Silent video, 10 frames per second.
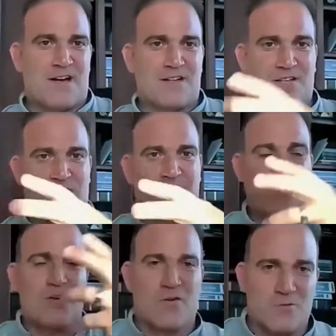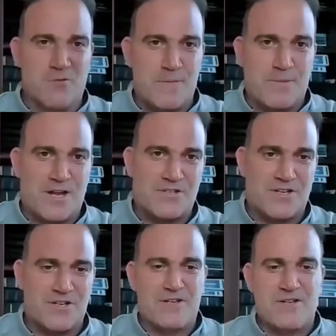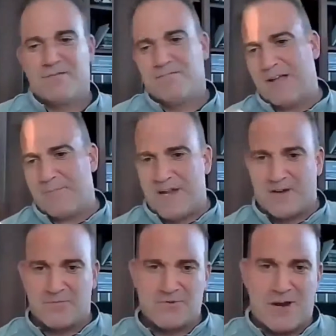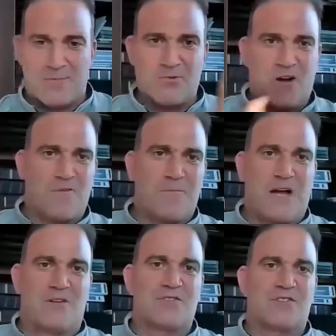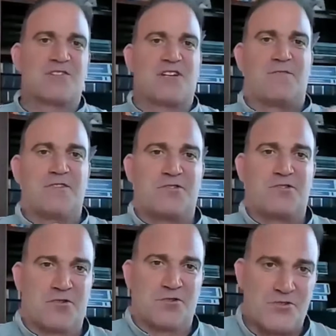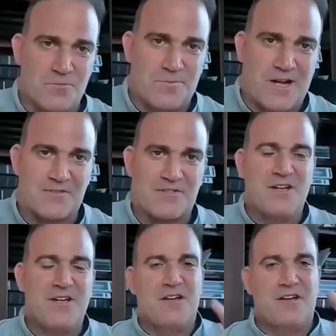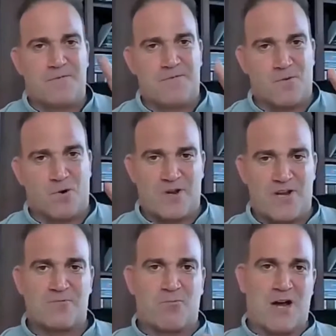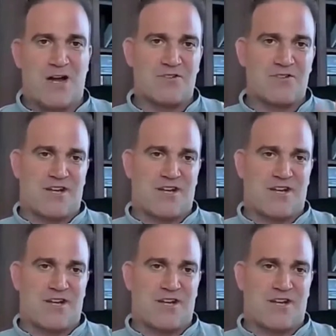I took the overweight patient and made him drop 12 pounds instead of his usual 2 pounds in 4 weeks, while